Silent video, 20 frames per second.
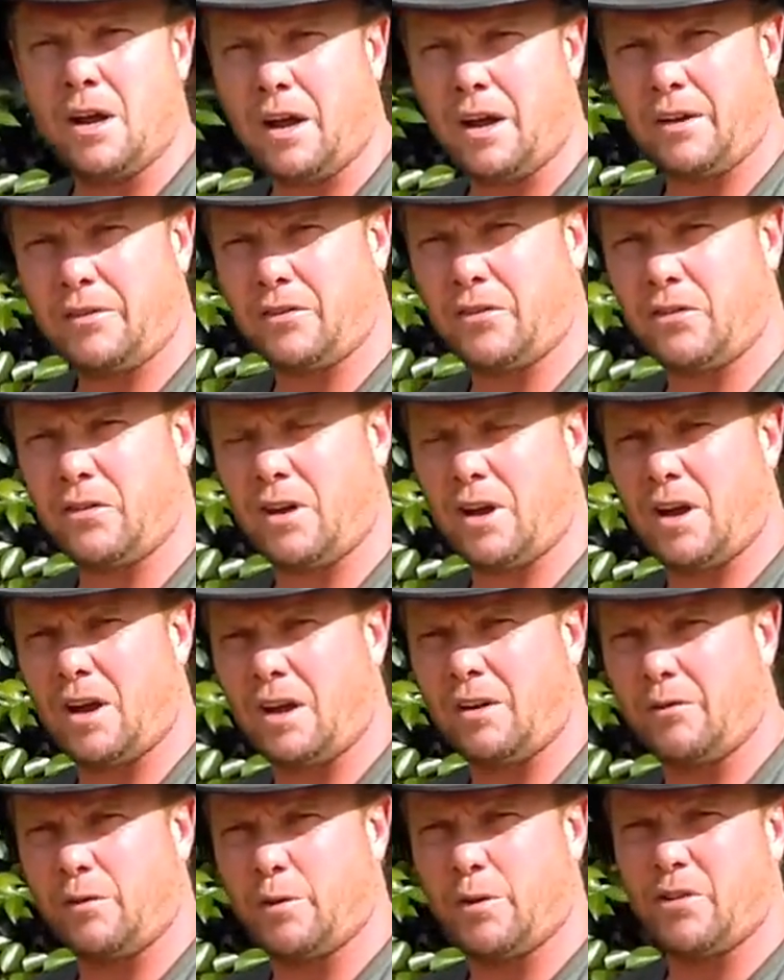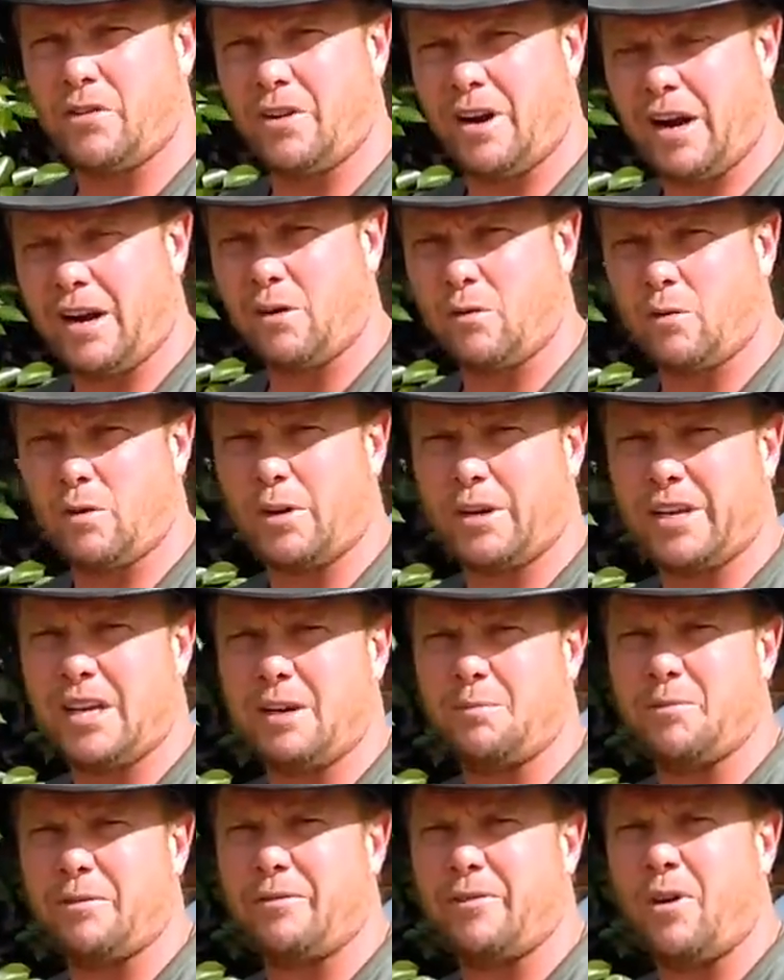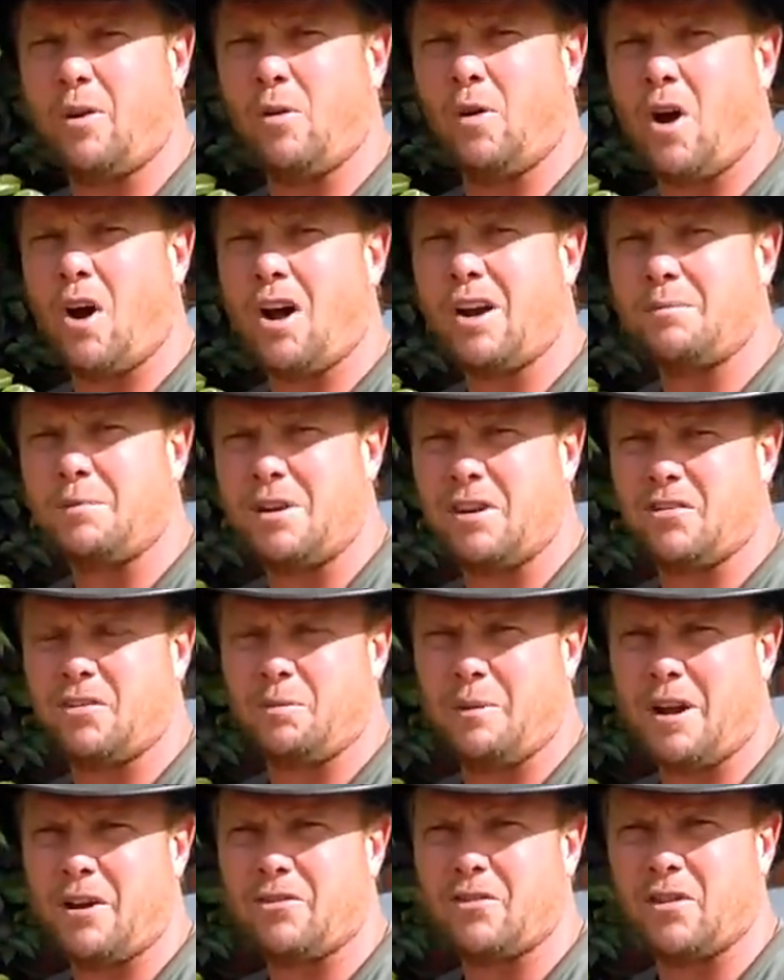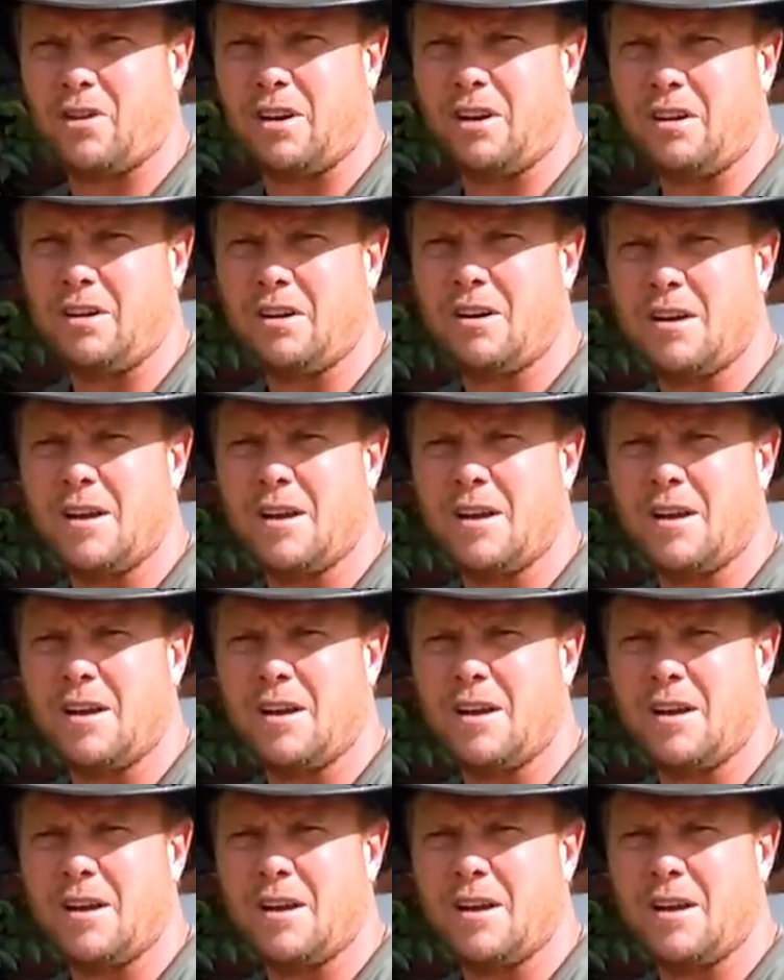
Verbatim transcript: That's uh, the reason I don't really keep the phone on me, especially.